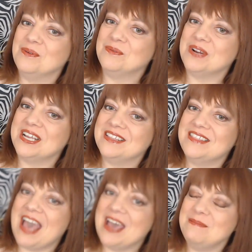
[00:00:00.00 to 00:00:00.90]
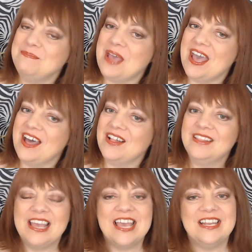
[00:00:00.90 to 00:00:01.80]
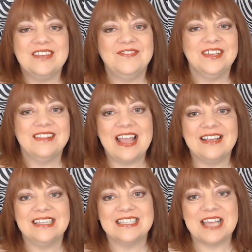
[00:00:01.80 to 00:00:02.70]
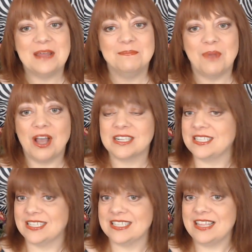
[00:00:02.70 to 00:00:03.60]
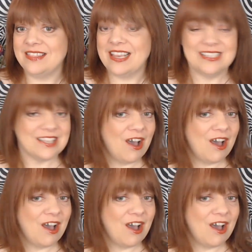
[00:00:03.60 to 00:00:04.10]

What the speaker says: ring that bell, and if you like these unboxings and things